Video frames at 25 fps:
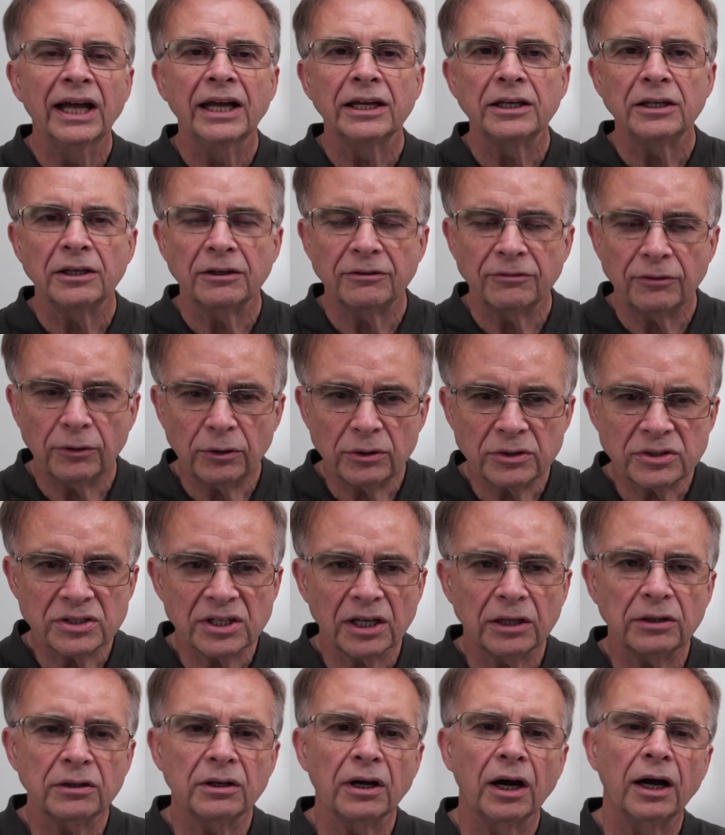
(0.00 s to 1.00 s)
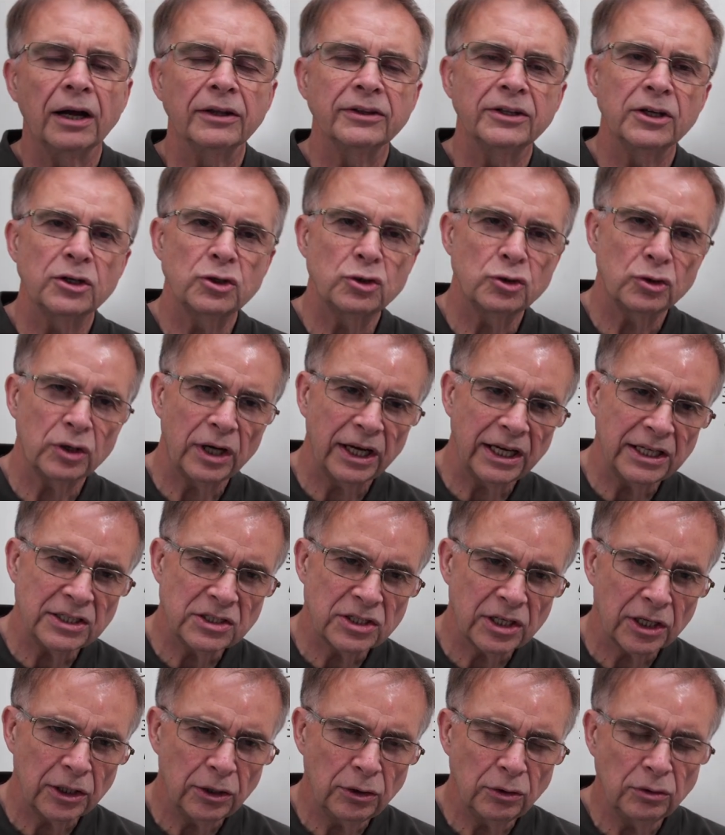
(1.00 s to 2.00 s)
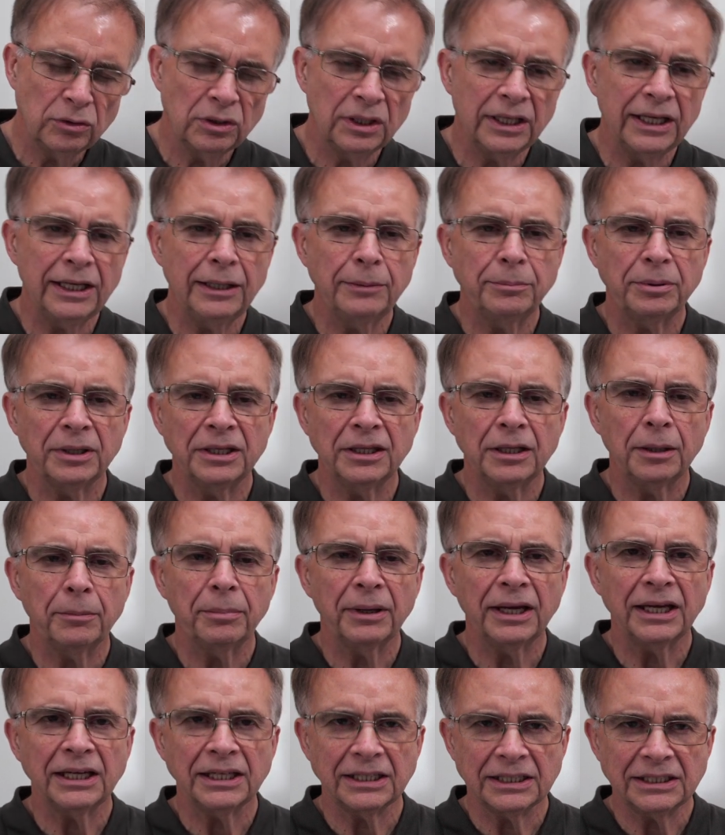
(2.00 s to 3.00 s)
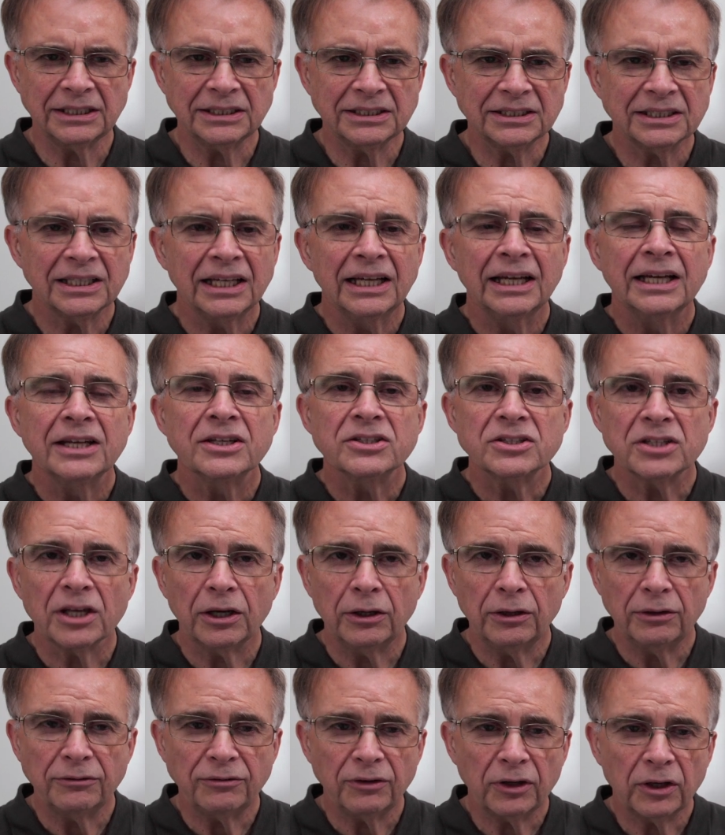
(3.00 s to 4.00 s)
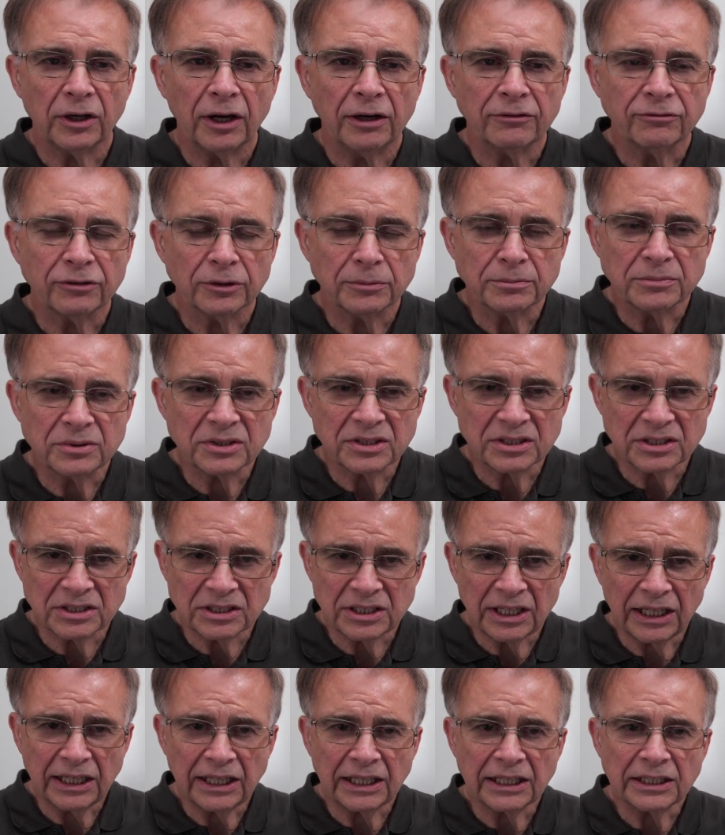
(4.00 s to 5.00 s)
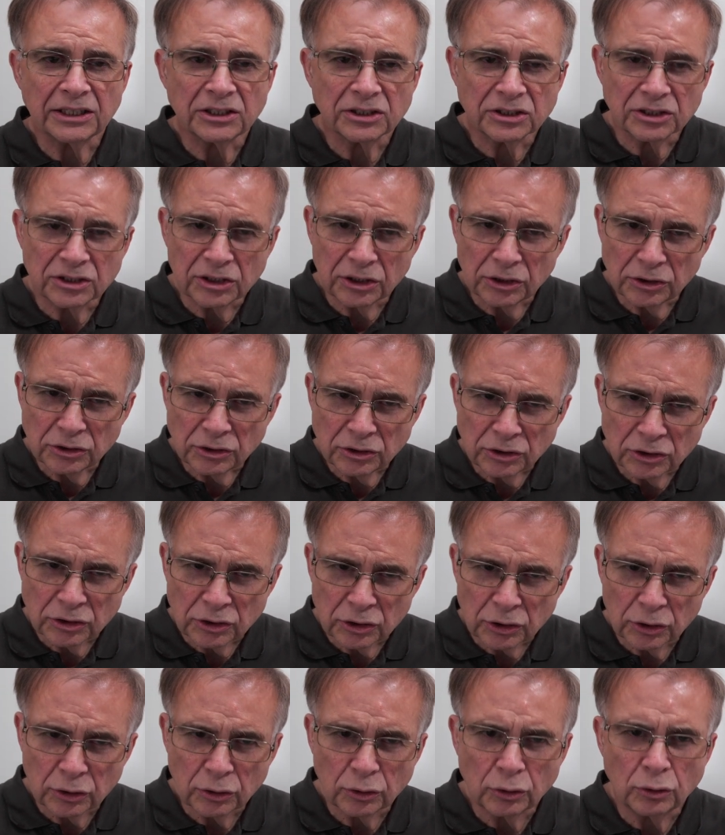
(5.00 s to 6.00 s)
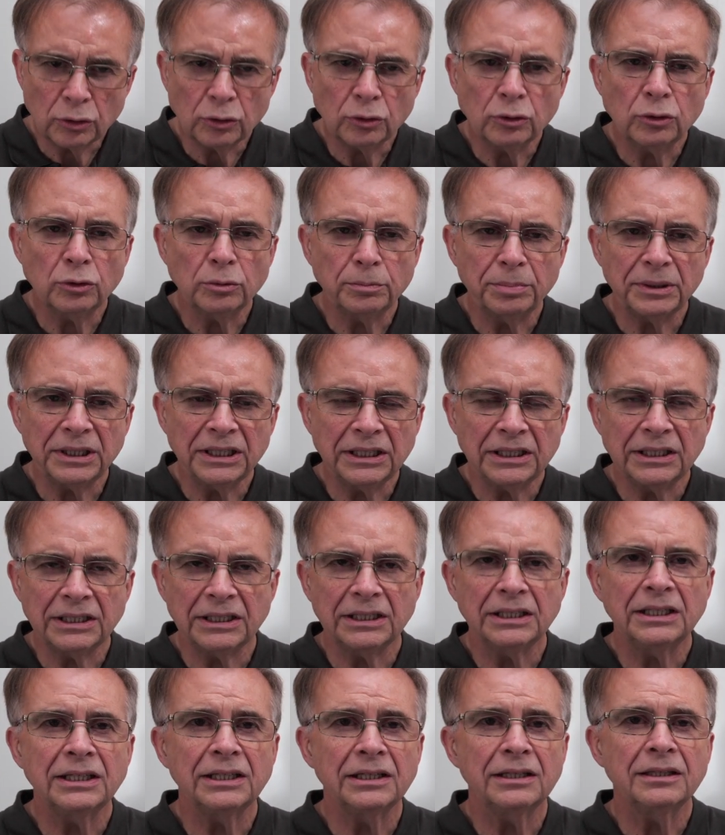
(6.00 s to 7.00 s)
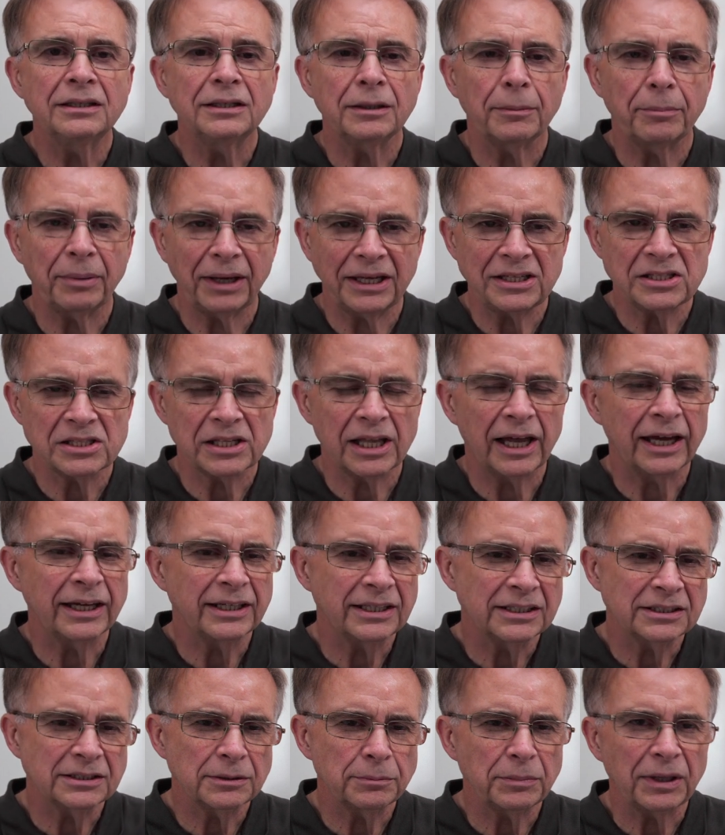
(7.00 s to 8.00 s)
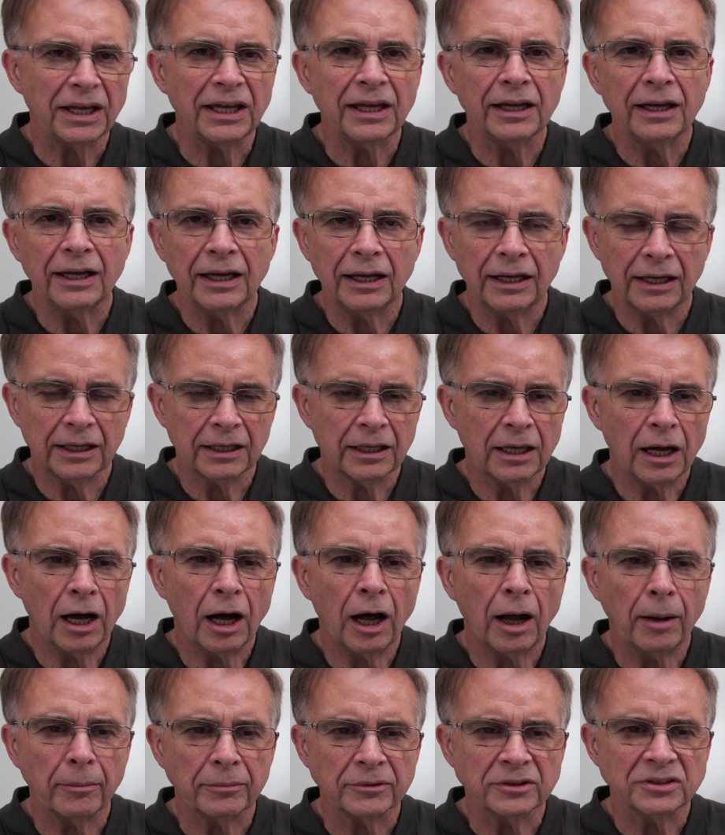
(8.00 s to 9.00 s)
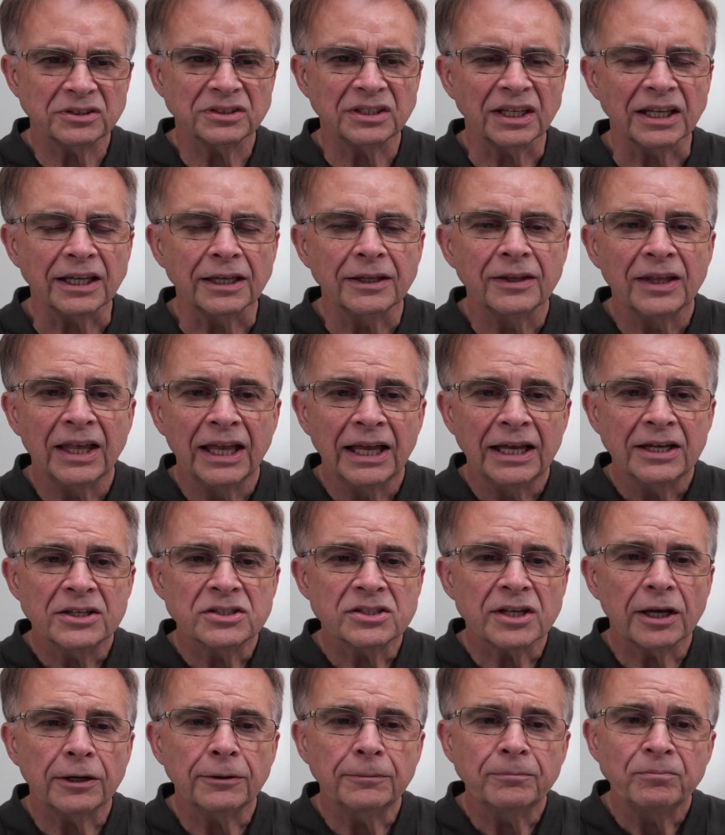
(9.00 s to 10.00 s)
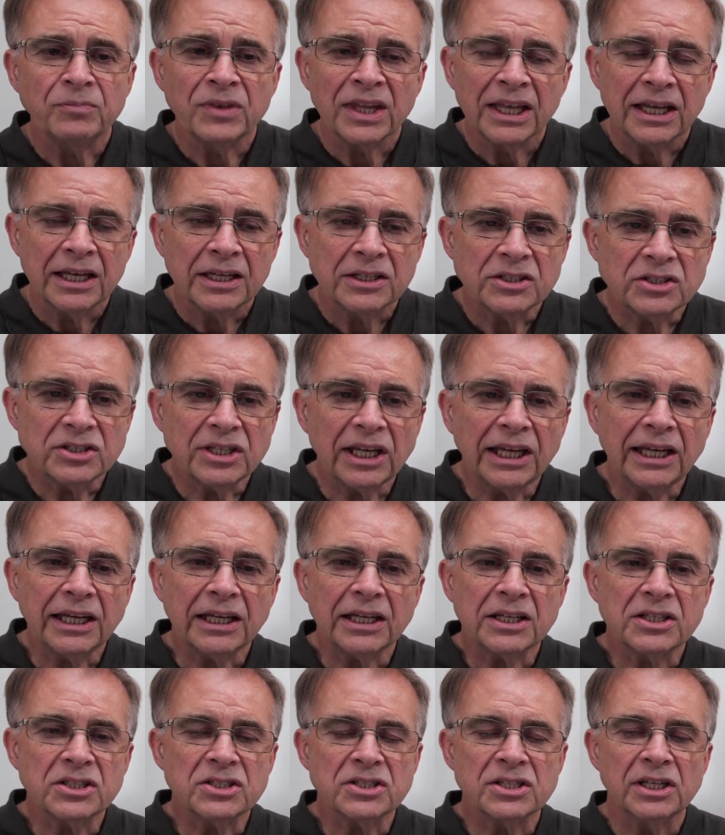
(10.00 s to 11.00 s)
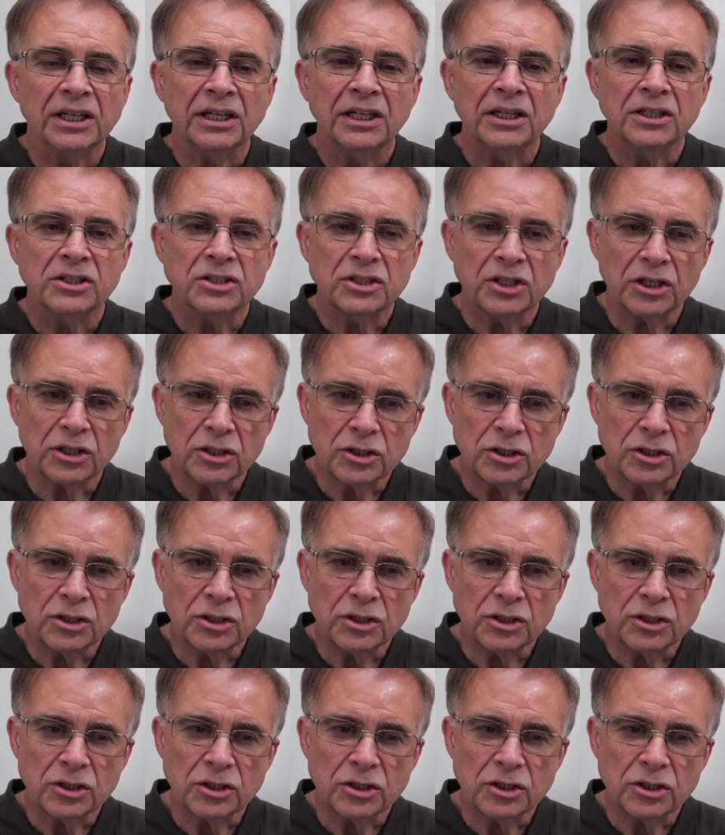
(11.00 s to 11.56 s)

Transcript: 2, you've also got the tritone leap in the bass. So if you go from 6 to 2B, the bass line is a bit calmer, isn't it? So 6 to